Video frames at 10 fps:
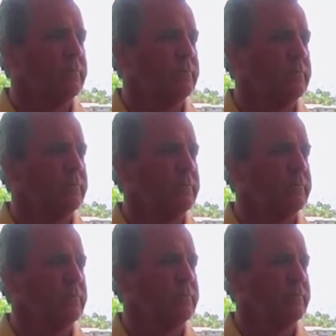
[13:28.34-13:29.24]

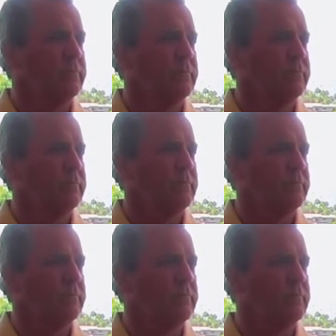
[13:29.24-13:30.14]

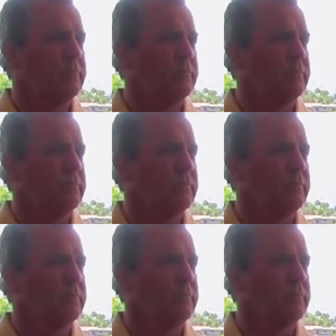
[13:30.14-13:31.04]
[no speech]